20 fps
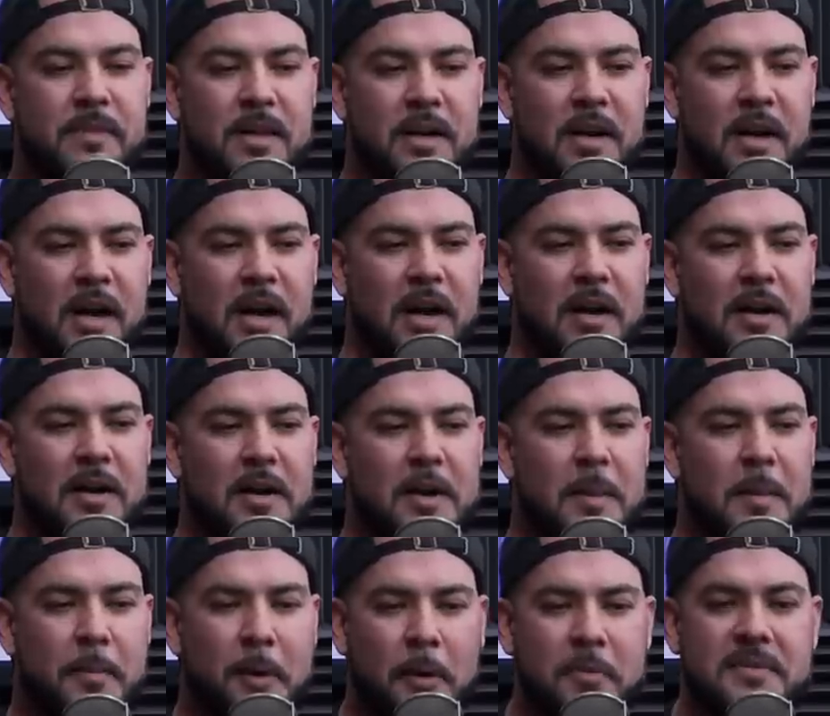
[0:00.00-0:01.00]
Uh,
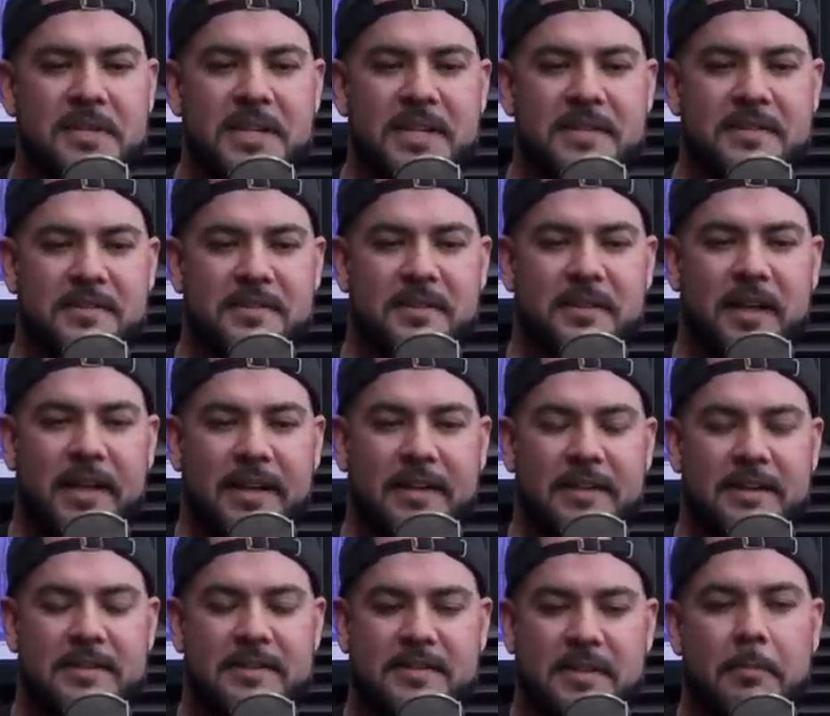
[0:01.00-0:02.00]
proteins
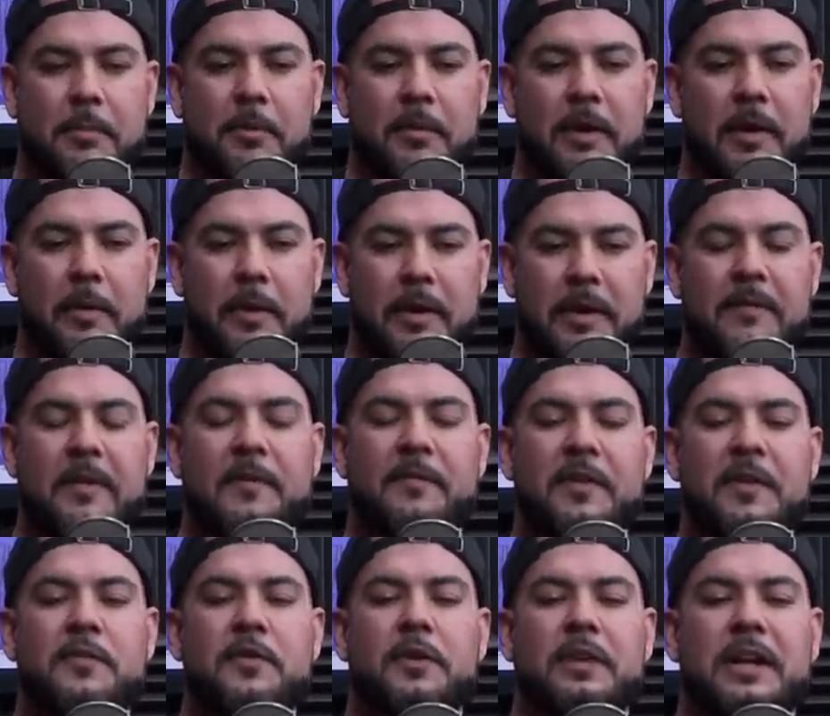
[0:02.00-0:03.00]
like it's similar that way. If,
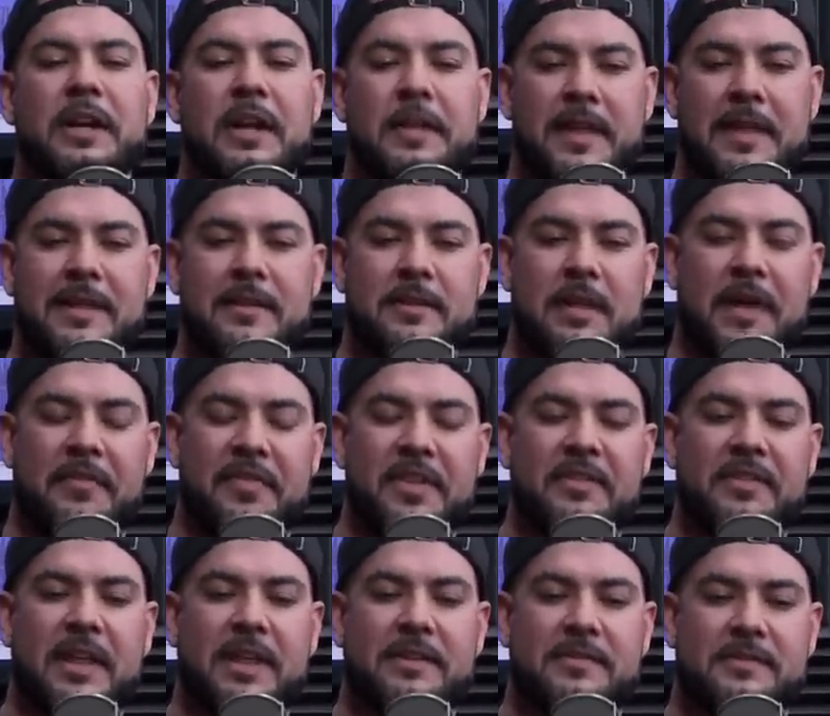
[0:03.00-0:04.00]
if, you're getting and that, I
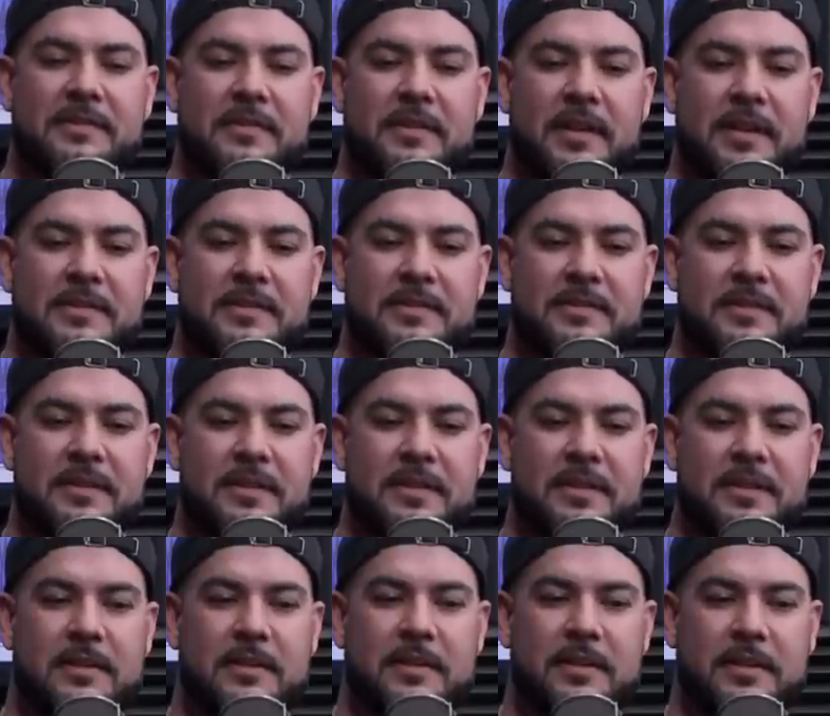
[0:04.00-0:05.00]
think that's that's
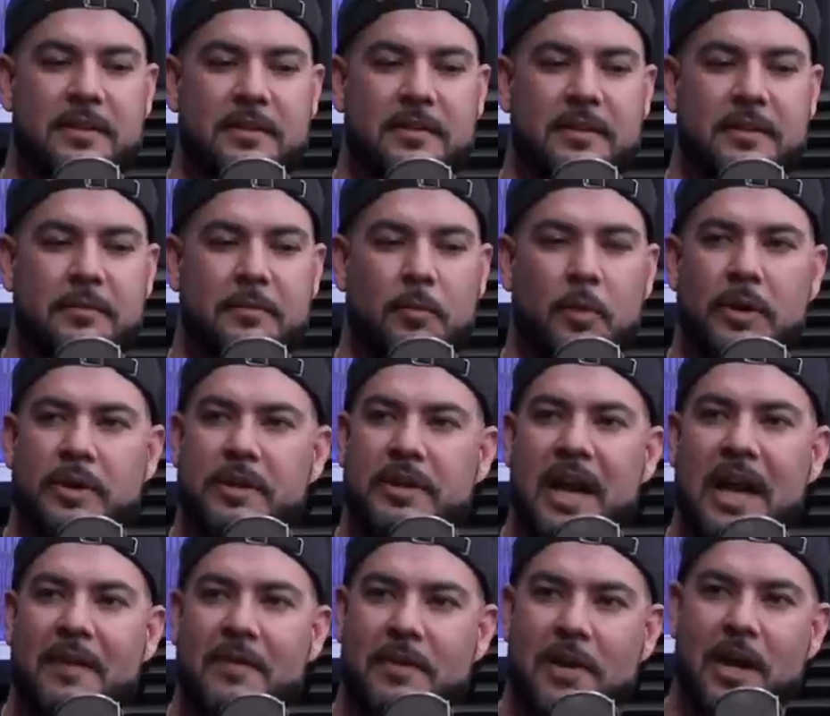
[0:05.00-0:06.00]
the, the the one
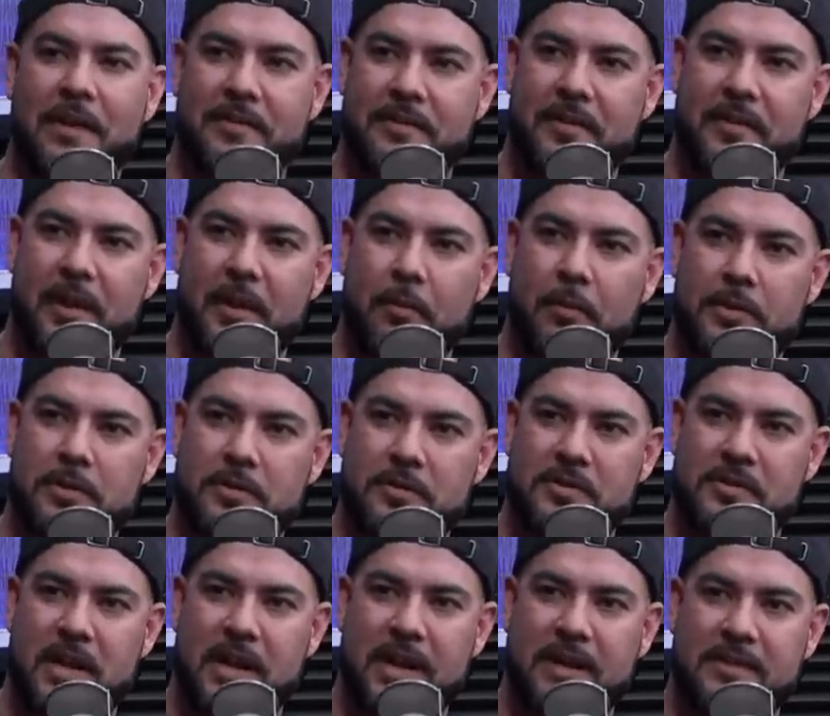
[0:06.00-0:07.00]
caveat to that. What you're
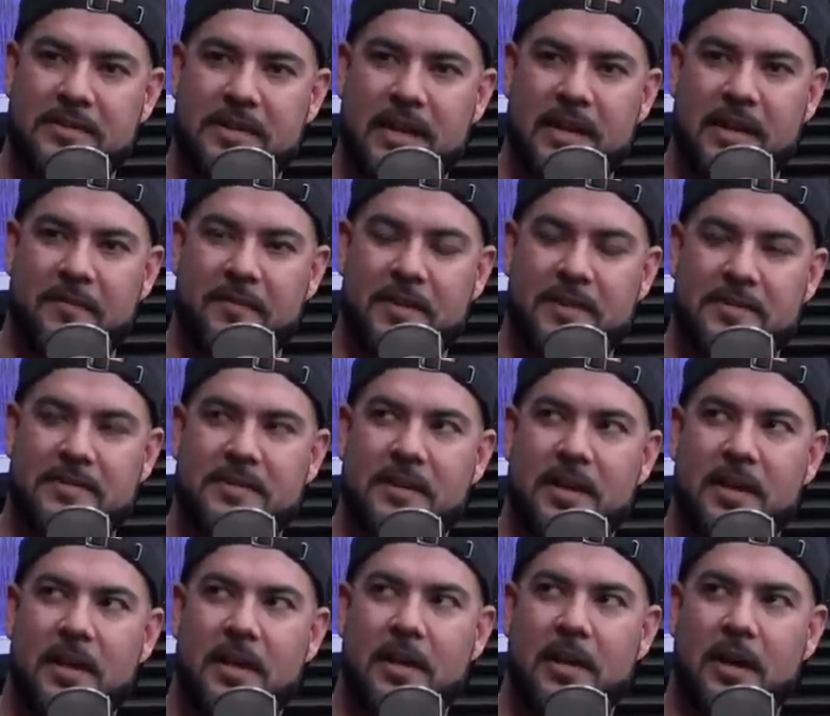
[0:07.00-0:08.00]
saying is that if it's
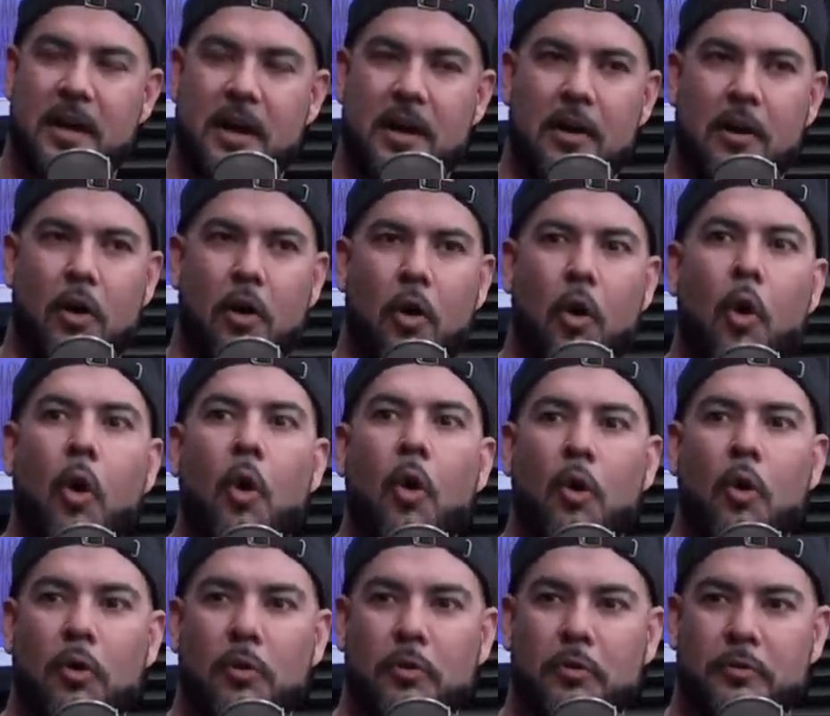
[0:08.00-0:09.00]
uh,
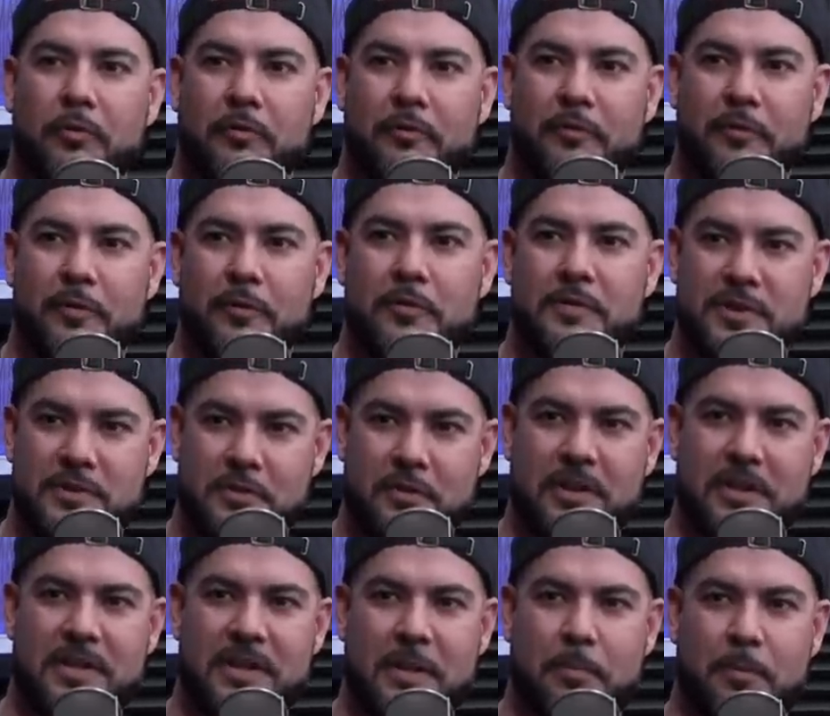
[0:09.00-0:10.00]
whole foods that
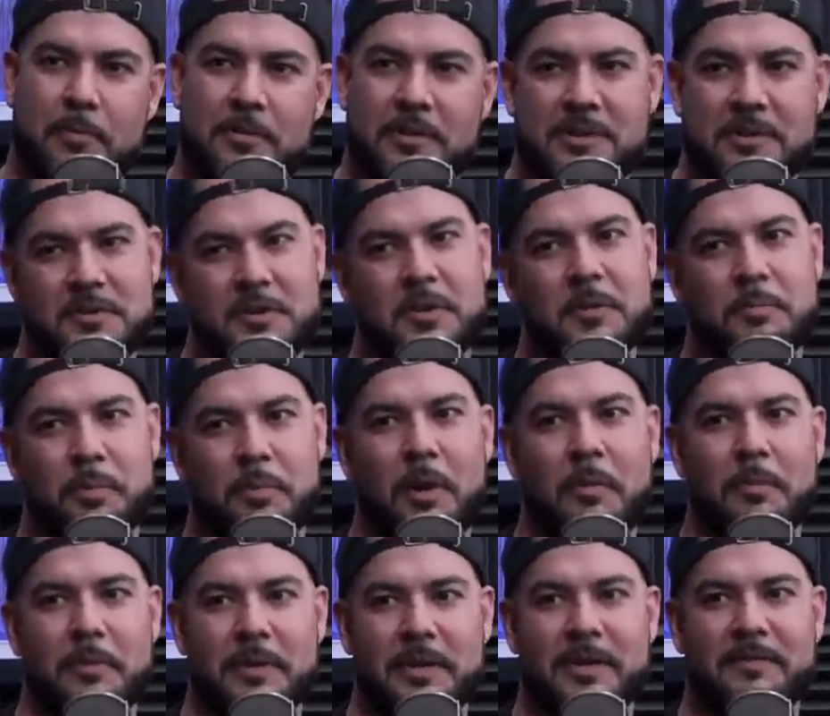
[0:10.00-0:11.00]
you're getting that protein, because you could
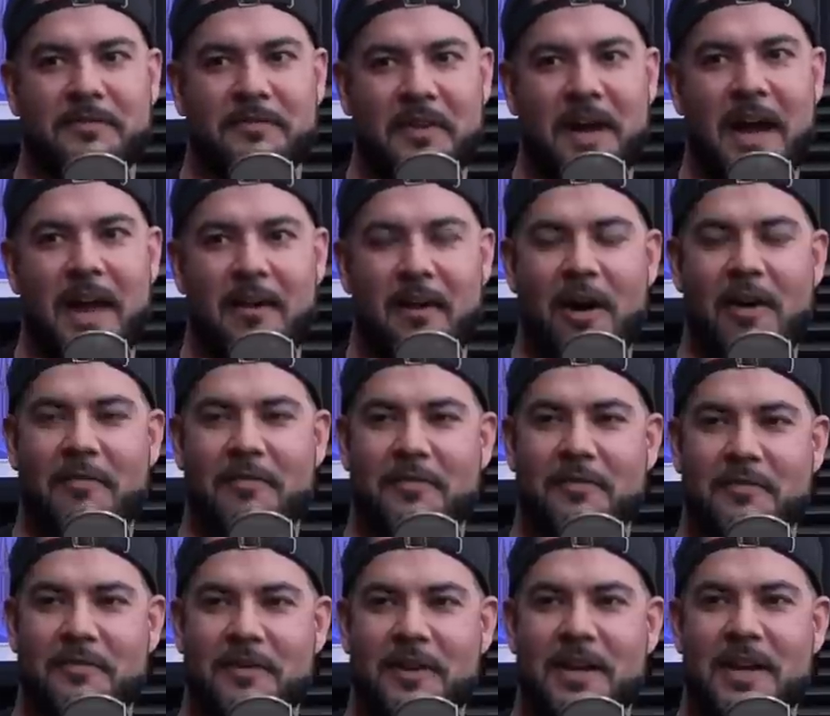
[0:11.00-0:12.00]
probably get fat off
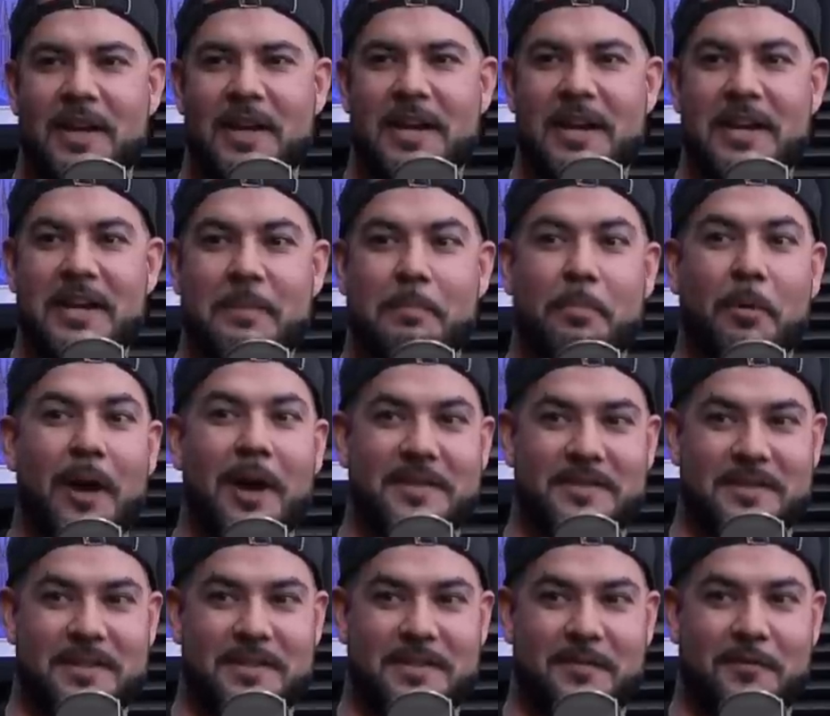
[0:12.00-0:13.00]
of eating
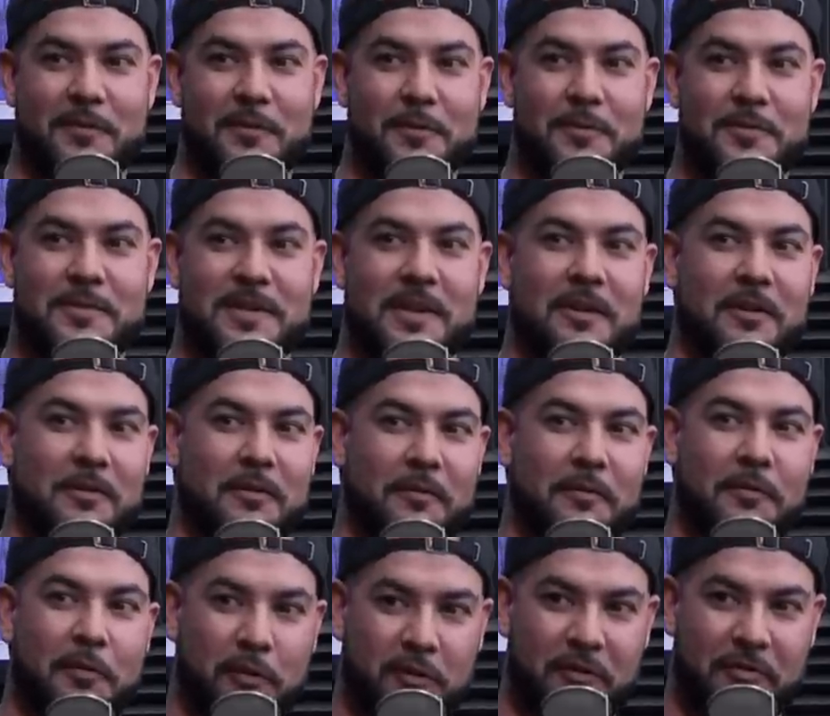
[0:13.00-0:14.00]
processed foods that are
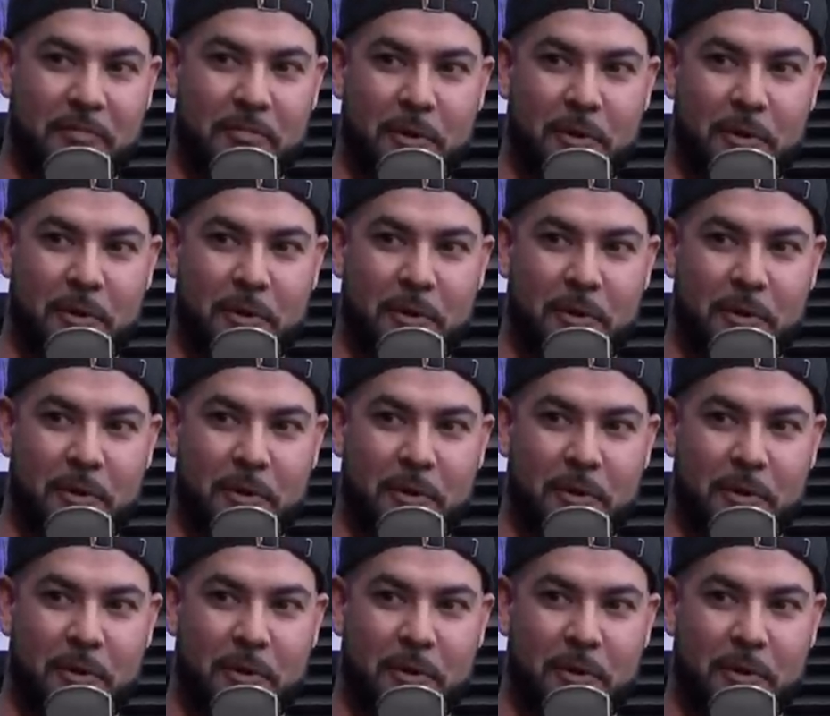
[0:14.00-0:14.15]
full of